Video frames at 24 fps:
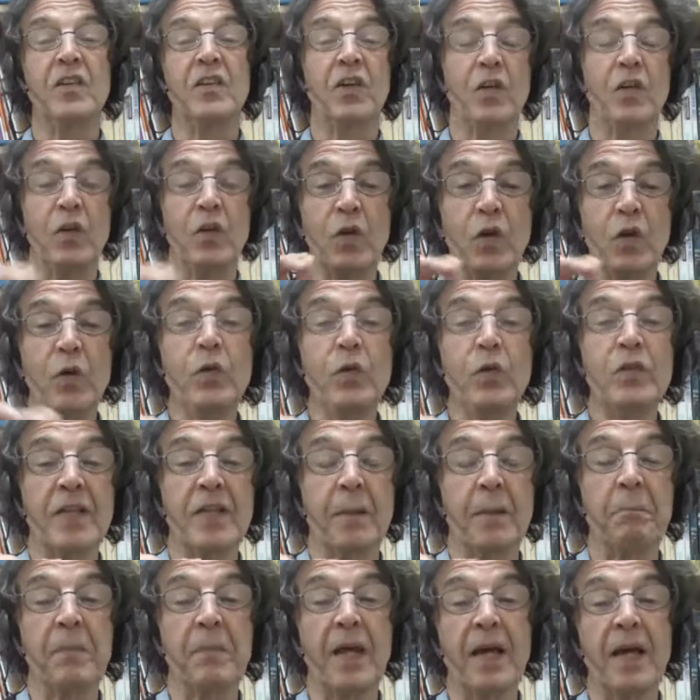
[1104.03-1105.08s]
to do
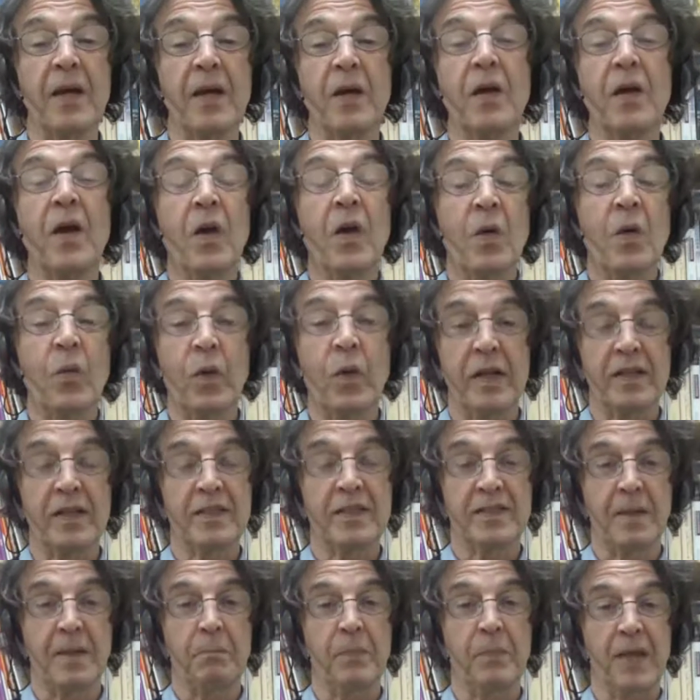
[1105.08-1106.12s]
something with
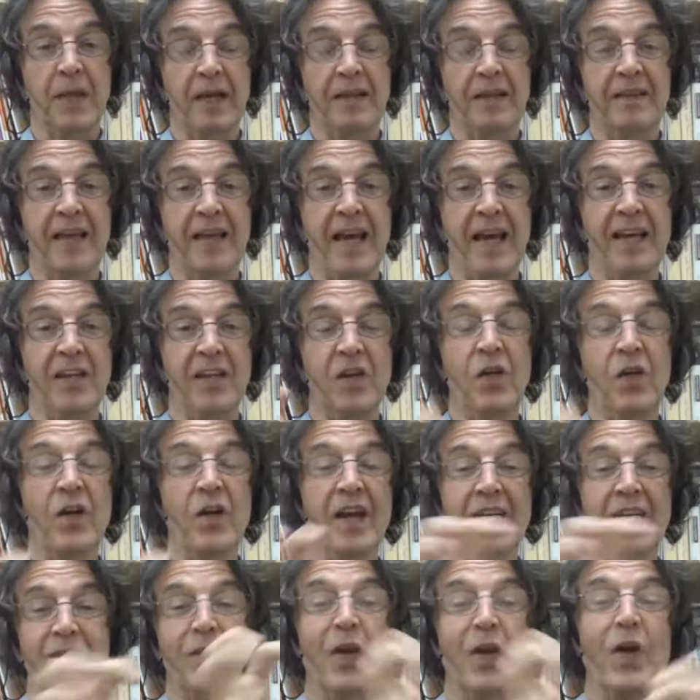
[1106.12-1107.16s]
something that you
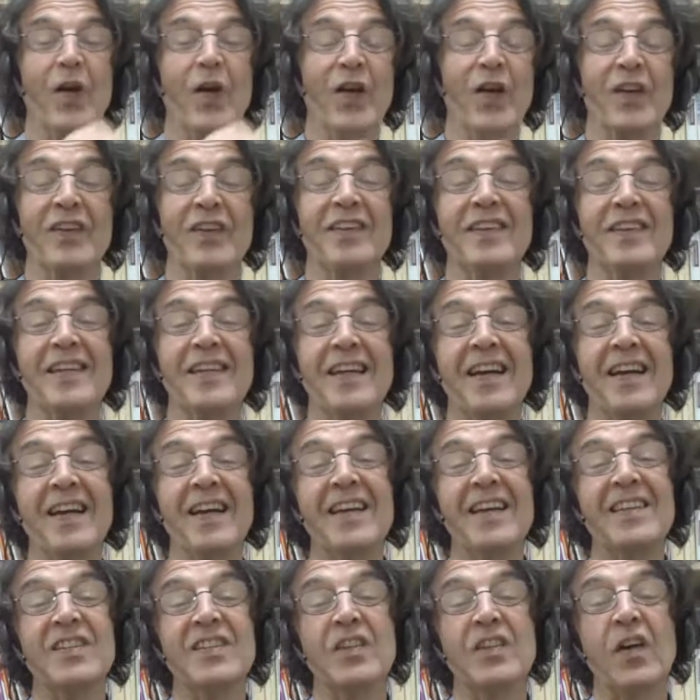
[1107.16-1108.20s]
have learned.
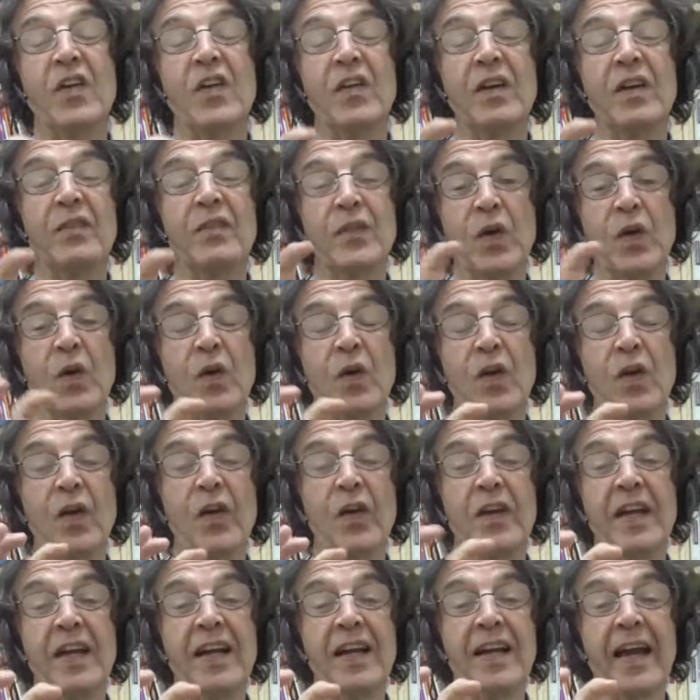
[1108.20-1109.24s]
So if you're
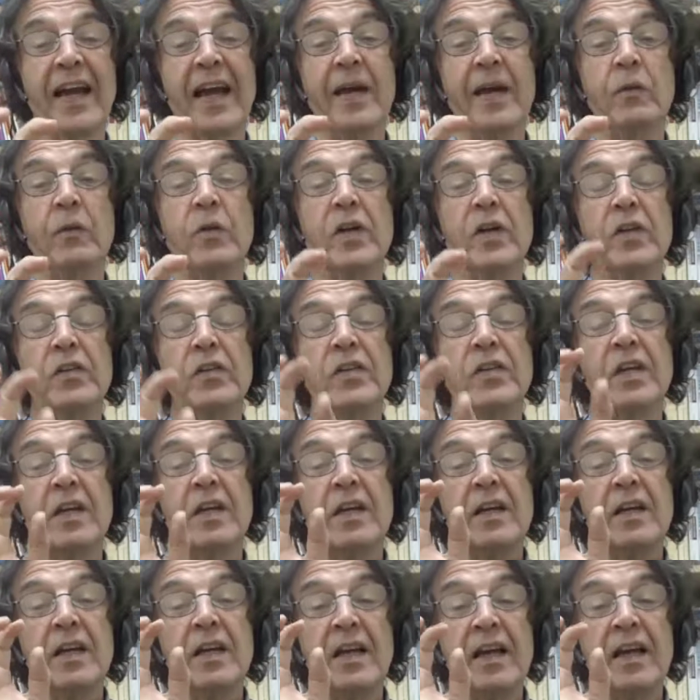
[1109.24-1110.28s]
learning language,
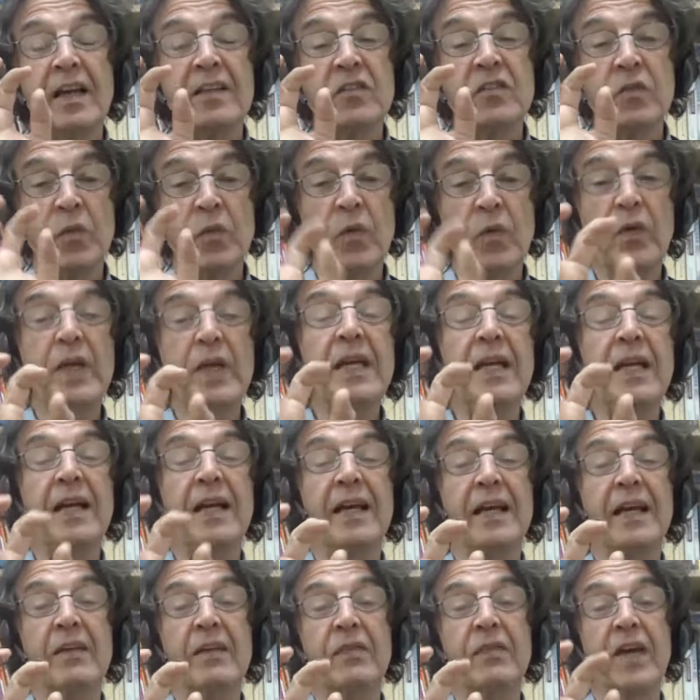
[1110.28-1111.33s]
it's
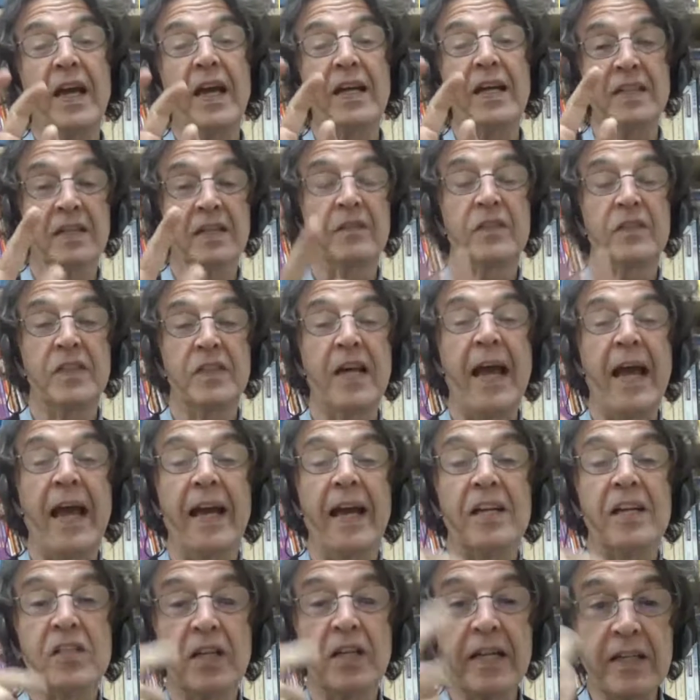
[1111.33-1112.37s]
really effective to
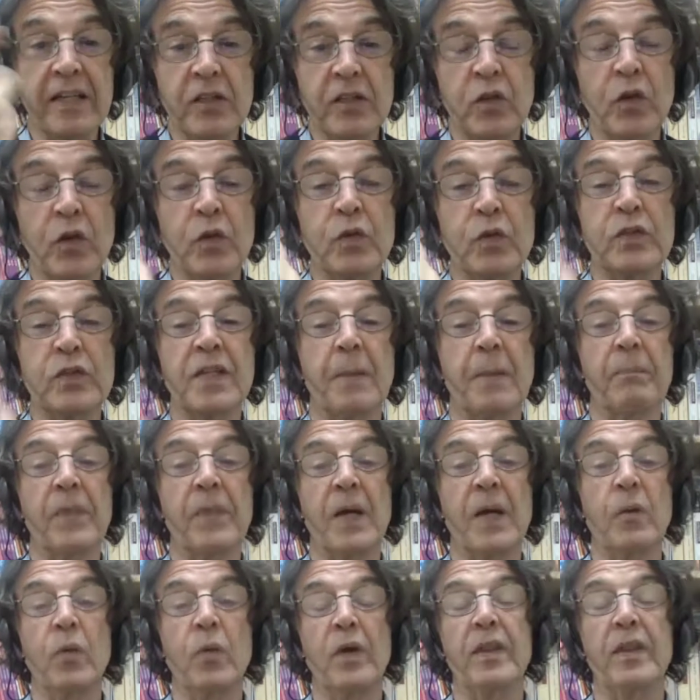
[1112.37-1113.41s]
actually do
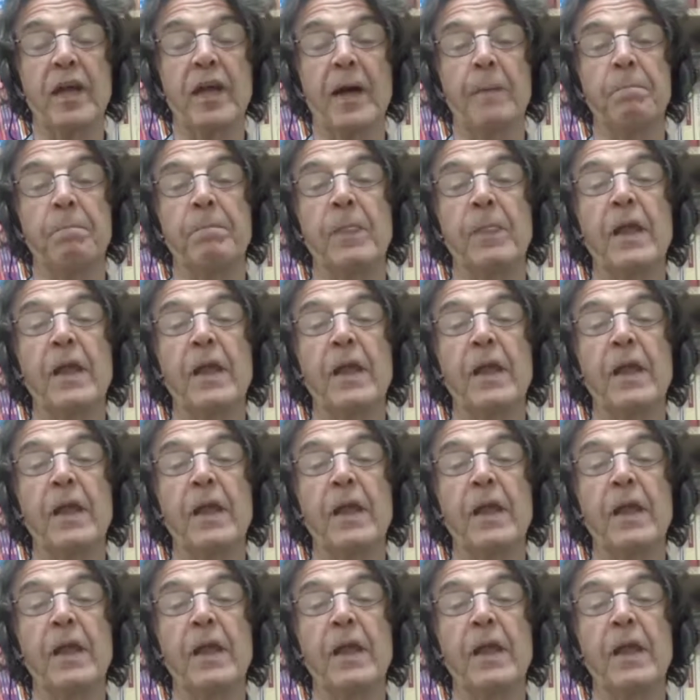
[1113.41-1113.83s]
something with it.